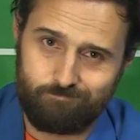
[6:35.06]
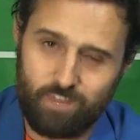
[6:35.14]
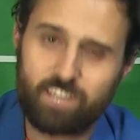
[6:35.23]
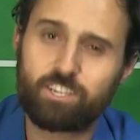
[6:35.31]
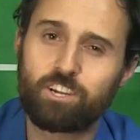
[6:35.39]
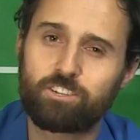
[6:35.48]

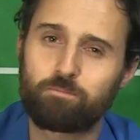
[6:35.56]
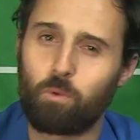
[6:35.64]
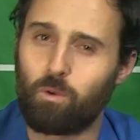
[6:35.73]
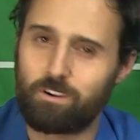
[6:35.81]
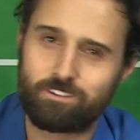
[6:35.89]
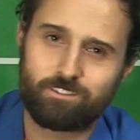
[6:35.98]
That's Good
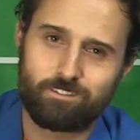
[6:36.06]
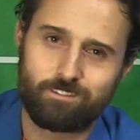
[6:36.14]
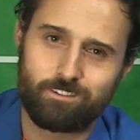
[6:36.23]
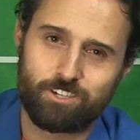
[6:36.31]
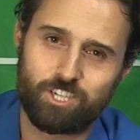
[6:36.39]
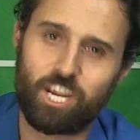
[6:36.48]
Sports.
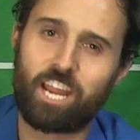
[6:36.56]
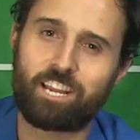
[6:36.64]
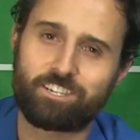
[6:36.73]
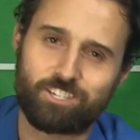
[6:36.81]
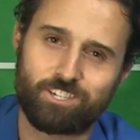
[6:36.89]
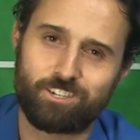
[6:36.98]

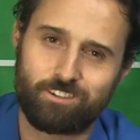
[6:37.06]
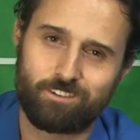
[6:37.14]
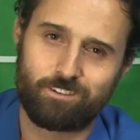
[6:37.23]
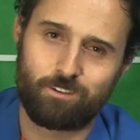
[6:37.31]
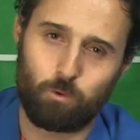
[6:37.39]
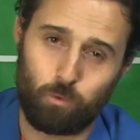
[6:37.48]
Change.
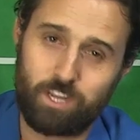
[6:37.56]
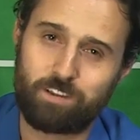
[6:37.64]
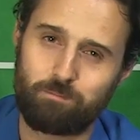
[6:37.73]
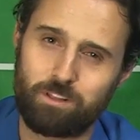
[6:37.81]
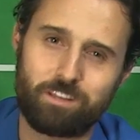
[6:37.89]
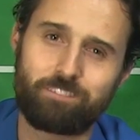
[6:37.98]
We
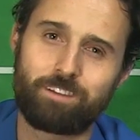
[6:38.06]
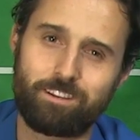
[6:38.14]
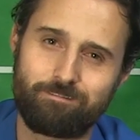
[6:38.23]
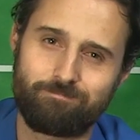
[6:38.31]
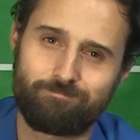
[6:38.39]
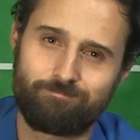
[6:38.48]
can believe
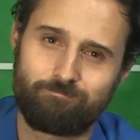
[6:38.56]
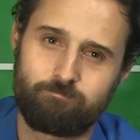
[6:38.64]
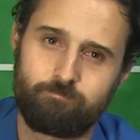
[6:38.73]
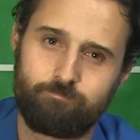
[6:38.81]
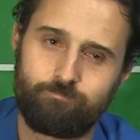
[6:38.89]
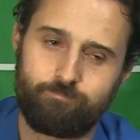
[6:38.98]
in.
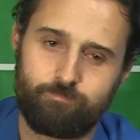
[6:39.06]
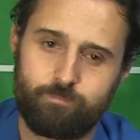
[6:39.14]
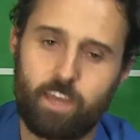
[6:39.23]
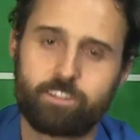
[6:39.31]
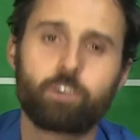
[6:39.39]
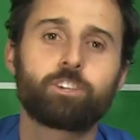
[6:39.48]

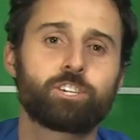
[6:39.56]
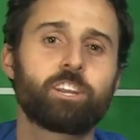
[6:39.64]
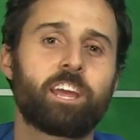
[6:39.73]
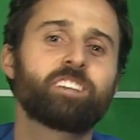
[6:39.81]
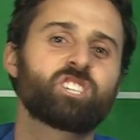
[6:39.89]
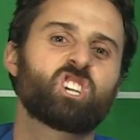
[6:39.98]
That's how you should
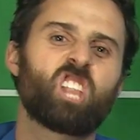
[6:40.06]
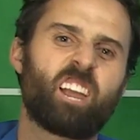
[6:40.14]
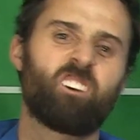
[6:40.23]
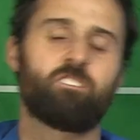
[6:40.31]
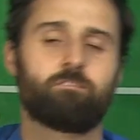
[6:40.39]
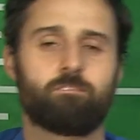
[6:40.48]
end your
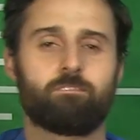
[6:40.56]
letter.